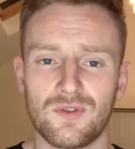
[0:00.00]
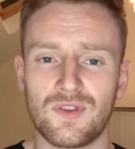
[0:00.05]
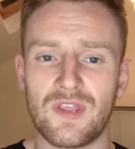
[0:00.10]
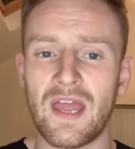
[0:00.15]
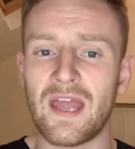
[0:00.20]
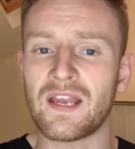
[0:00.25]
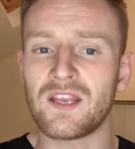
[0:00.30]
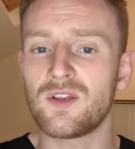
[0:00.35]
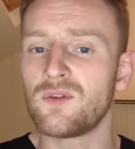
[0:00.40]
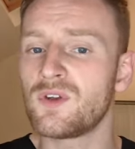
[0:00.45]

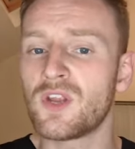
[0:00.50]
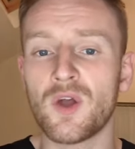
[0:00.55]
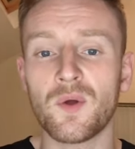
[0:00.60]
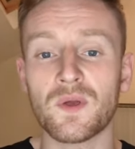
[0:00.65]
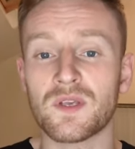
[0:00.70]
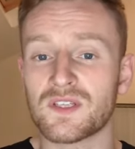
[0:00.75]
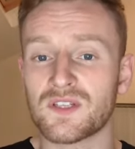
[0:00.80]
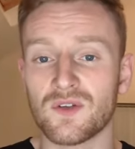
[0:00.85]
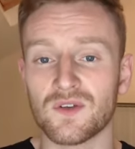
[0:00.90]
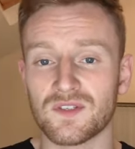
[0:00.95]
then you know
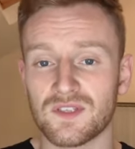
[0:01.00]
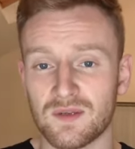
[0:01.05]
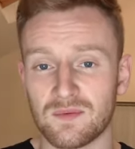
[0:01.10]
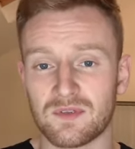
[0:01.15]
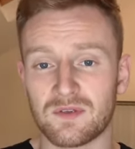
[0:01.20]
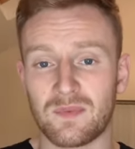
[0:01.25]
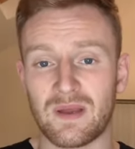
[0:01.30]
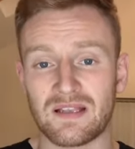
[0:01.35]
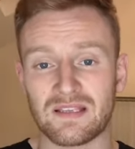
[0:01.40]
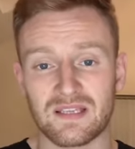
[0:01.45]
it's not
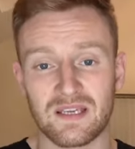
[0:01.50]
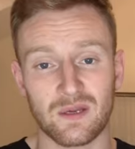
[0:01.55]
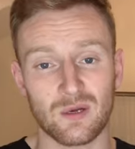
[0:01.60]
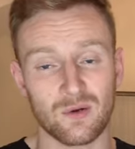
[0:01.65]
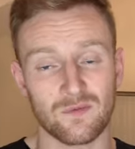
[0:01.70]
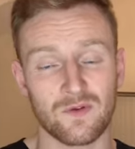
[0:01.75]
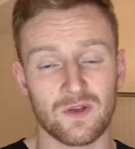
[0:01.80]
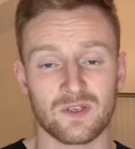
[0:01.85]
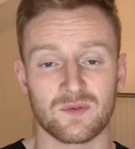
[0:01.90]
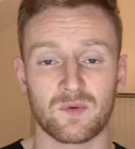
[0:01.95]
symptomatic
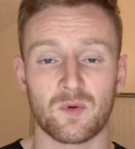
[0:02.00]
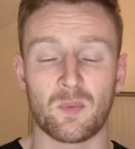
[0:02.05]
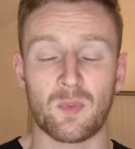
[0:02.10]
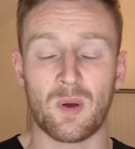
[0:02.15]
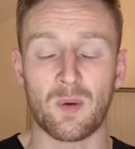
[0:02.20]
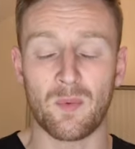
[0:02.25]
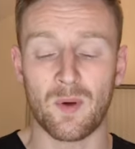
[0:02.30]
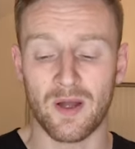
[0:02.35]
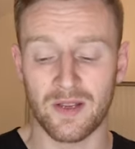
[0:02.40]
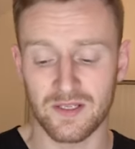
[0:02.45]
irreversible
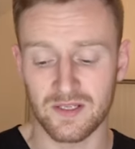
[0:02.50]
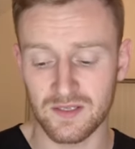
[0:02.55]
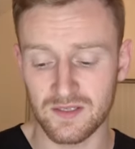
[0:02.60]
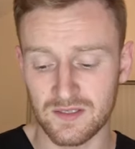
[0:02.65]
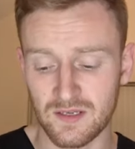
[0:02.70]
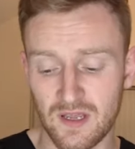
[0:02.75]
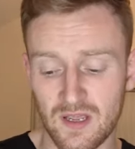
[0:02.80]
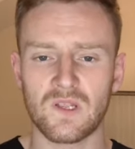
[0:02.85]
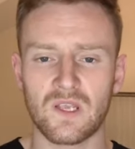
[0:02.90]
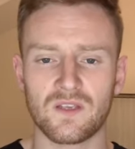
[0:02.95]

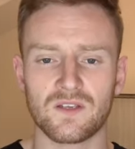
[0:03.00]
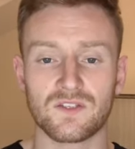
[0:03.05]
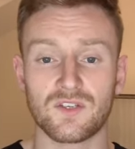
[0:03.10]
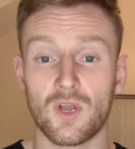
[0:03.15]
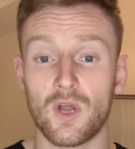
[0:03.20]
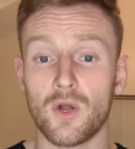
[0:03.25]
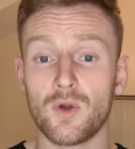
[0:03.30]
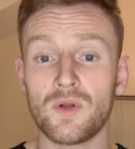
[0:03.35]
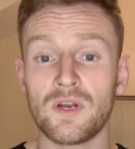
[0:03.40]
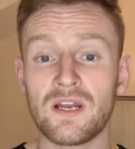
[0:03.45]
pulpitis.
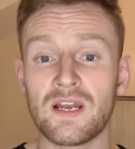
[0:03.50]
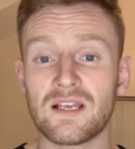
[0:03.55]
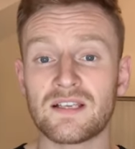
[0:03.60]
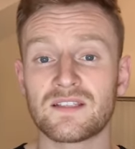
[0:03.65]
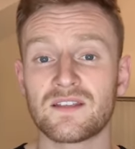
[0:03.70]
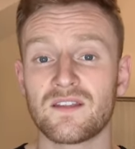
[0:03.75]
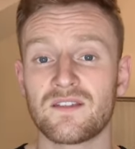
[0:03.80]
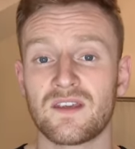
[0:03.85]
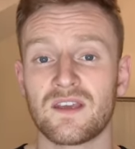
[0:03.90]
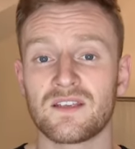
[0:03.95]
So only
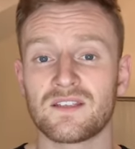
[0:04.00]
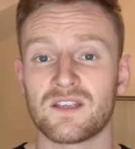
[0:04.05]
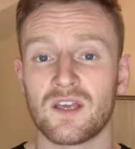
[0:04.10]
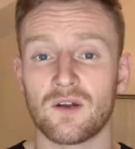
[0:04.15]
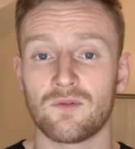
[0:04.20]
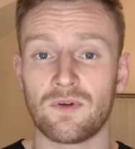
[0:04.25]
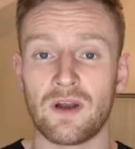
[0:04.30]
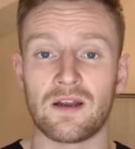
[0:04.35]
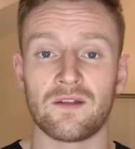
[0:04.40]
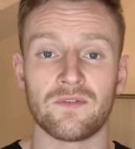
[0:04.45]
list the things
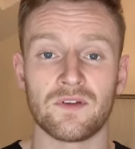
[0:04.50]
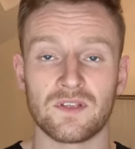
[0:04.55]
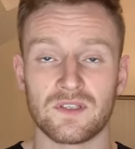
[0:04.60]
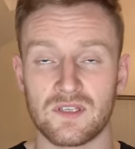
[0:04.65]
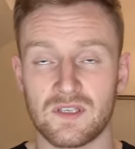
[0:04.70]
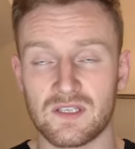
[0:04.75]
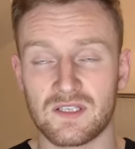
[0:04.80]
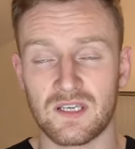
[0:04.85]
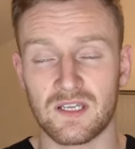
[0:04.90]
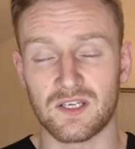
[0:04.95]
that are
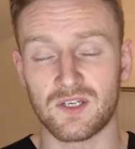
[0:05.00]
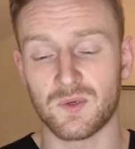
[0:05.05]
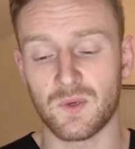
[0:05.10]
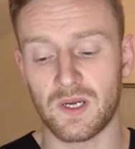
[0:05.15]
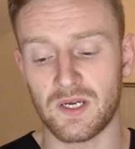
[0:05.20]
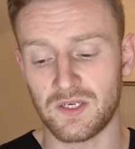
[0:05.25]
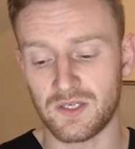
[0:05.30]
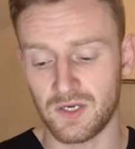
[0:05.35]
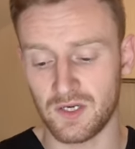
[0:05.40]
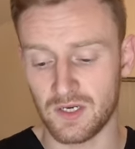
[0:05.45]
relevant to the
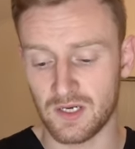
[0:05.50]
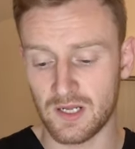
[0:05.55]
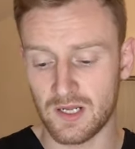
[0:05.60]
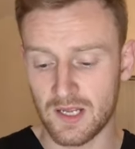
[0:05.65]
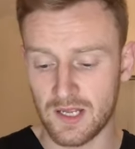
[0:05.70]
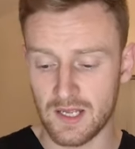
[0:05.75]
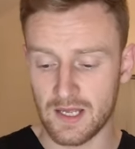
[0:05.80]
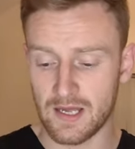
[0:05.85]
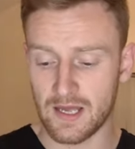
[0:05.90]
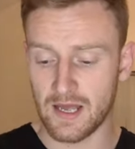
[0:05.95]
situation.
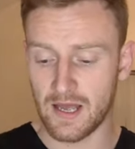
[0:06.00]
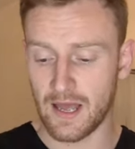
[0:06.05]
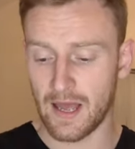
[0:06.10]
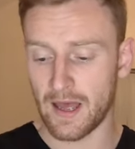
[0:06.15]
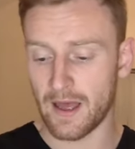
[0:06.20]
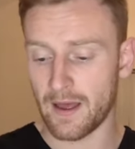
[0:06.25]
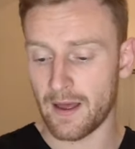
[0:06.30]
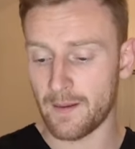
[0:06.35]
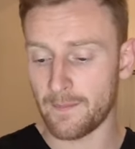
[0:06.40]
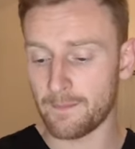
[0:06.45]

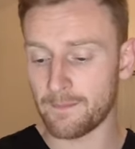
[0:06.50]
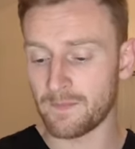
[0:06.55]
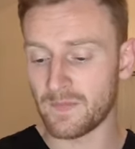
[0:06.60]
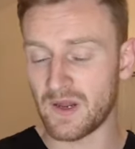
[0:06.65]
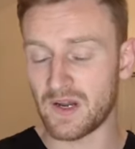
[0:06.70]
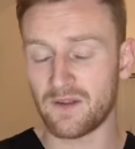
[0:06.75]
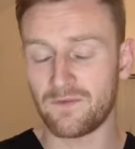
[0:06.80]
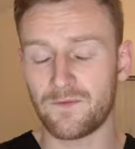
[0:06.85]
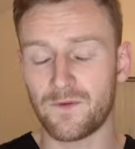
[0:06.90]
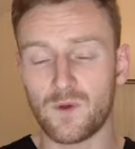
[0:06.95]

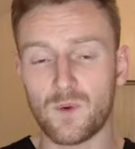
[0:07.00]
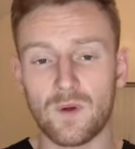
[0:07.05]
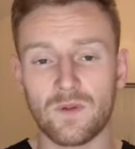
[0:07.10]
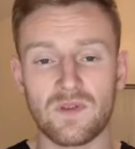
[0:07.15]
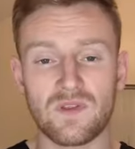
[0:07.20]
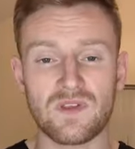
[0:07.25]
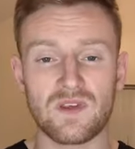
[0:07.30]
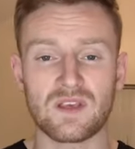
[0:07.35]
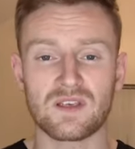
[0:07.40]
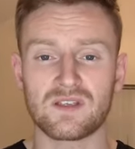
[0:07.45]
Um, and a few
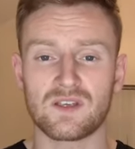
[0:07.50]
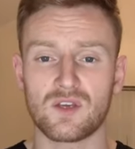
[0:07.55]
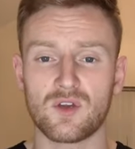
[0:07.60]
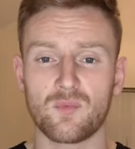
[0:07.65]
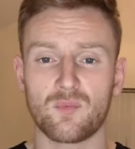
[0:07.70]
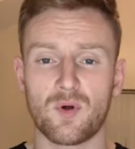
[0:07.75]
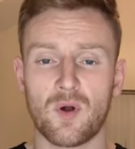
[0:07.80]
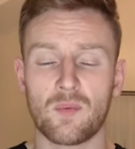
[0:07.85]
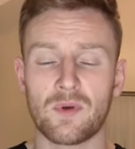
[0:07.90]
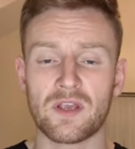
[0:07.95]
other things that
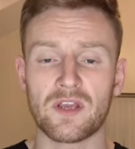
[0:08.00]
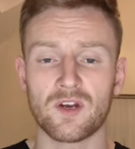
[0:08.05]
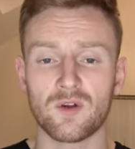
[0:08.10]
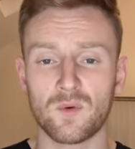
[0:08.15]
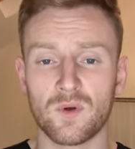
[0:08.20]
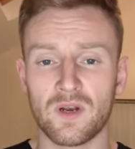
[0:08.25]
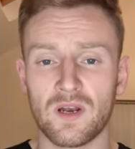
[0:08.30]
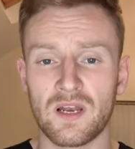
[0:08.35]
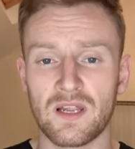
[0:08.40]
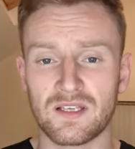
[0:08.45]
you're probably going
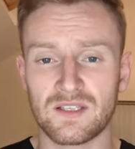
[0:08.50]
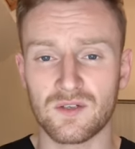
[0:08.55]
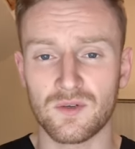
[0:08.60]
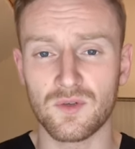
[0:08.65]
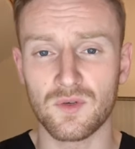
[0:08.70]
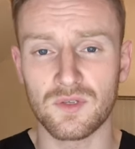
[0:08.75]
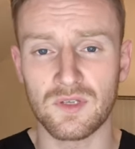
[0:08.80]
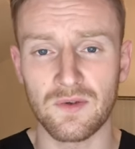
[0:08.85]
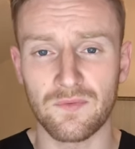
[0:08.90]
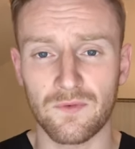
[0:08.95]
to want to list
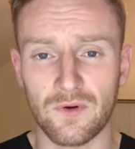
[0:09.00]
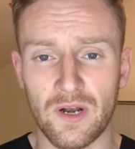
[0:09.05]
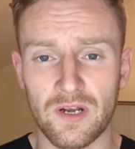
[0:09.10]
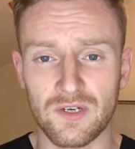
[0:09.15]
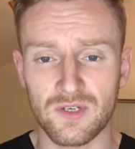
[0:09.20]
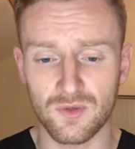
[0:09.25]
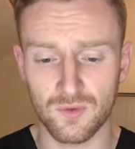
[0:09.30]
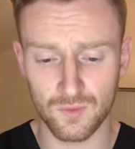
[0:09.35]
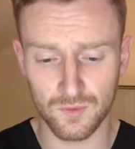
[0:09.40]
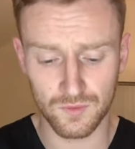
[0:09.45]
on your
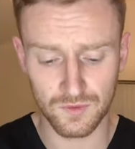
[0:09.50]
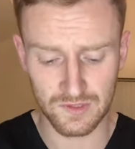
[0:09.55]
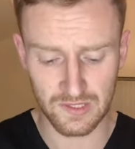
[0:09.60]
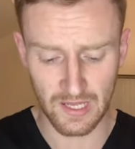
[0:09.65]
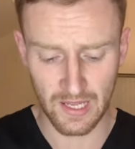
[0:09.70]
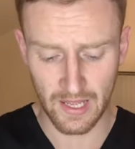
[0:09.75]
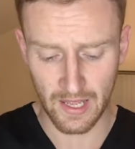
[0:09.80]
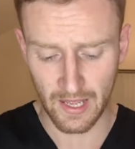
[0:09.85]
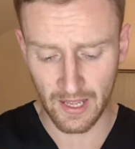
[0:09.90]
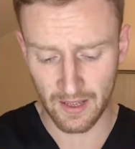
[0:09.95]

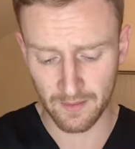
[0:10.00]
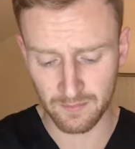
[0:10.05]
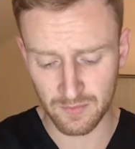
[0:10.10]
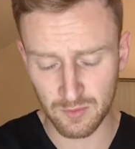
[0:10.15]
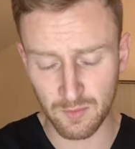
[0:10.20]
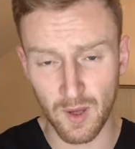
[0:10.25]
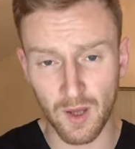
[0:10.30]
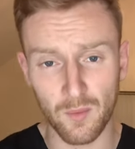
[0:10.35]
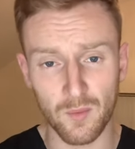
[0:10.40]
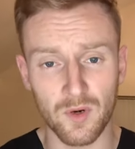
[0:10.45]
differentials. Um,
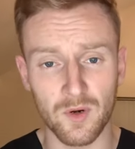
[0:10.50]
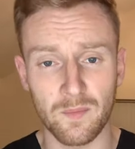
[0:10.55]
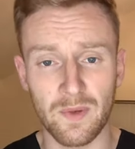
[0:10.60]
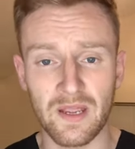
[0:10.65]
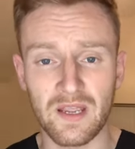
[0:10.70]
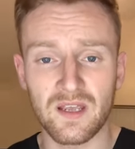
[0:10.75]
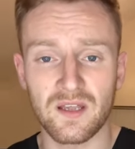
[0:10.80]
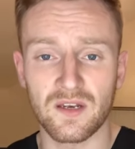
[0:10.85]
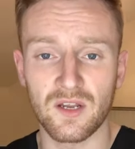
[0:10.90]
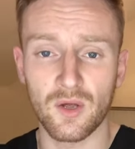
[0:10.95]
you might want to
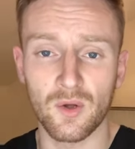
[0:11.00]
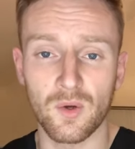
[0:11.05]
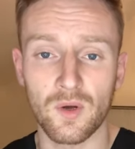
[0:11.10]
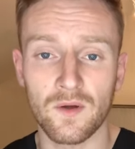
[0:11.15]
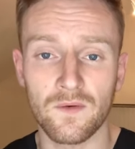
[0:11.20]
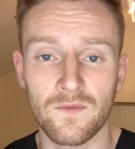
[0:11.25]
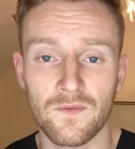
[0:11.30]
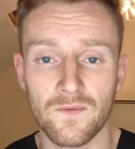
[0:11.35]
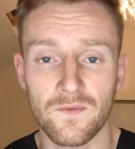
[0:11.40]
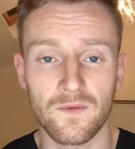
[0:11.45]
make a
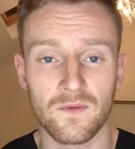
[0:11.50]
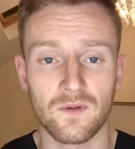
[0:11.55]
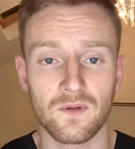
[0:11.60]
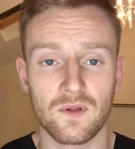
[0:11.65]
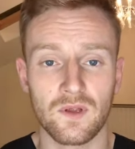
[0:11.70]
note of